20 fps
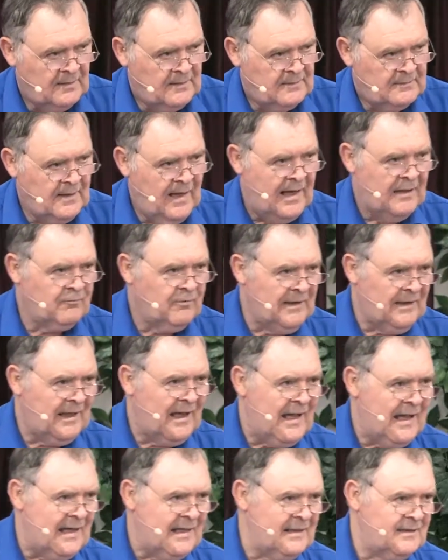Now, I
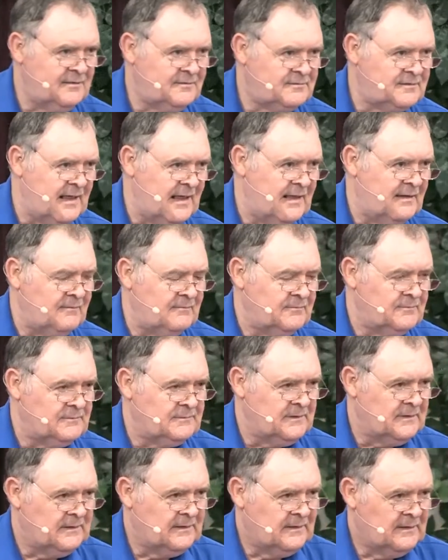realize
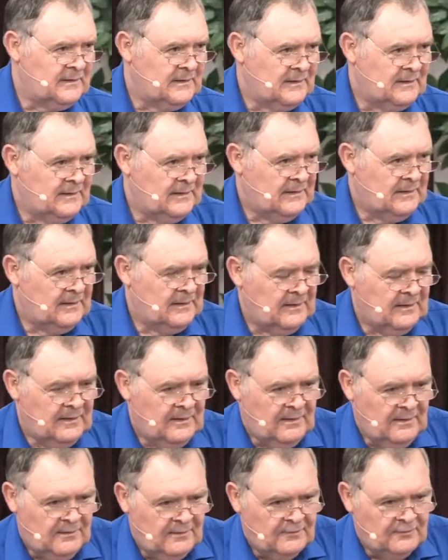that
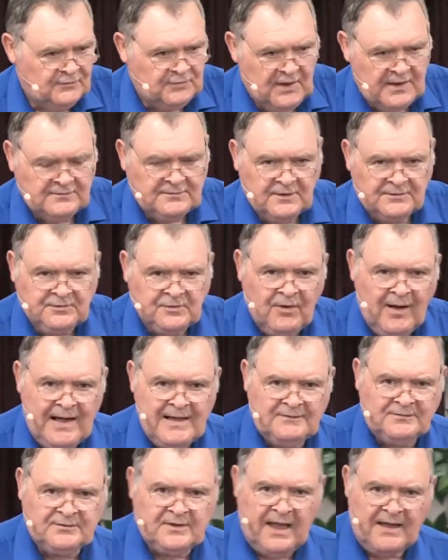Jesus
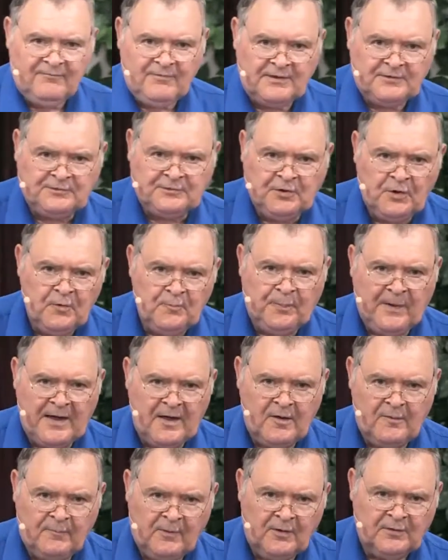Christ gave us two
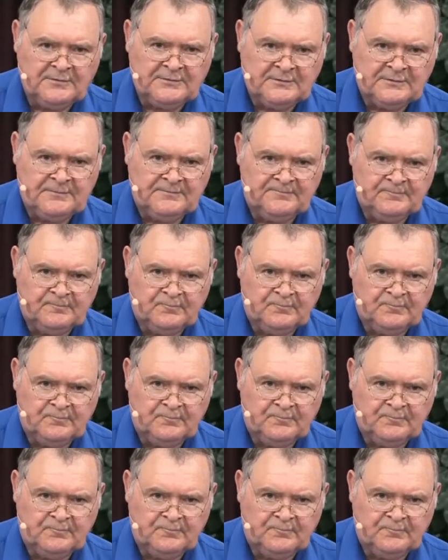parables,